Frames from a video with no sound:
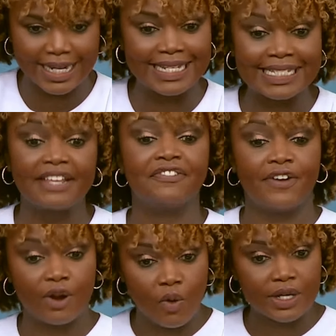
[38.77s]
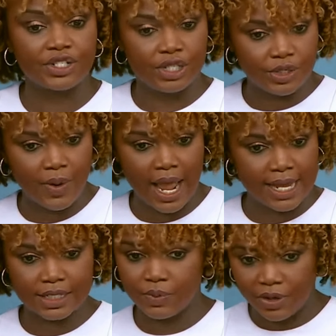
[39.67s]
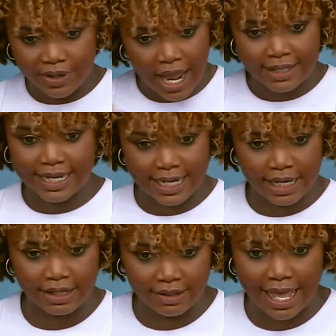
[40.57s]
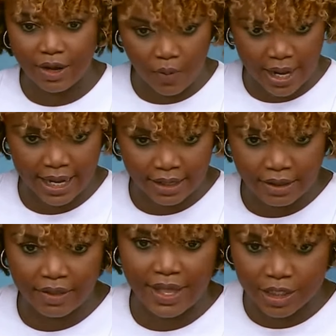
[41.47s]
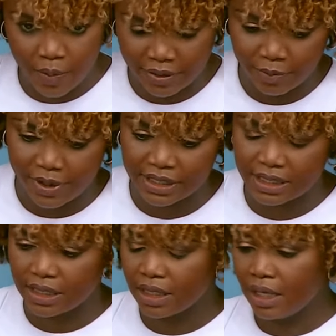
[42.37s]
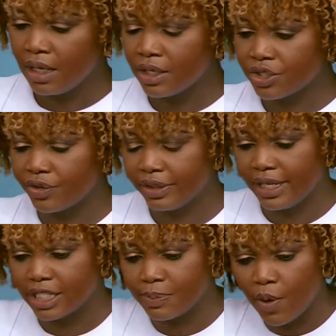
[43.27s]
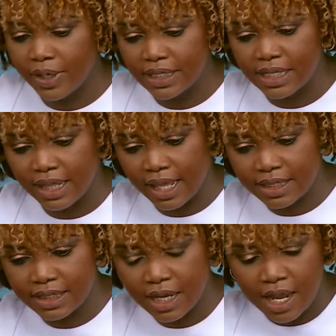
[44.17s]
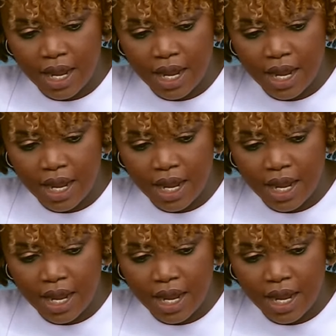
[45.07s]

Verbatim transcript: It is a fair question to ask. We are not taking that away, and that's why the president certainly has spoken to this.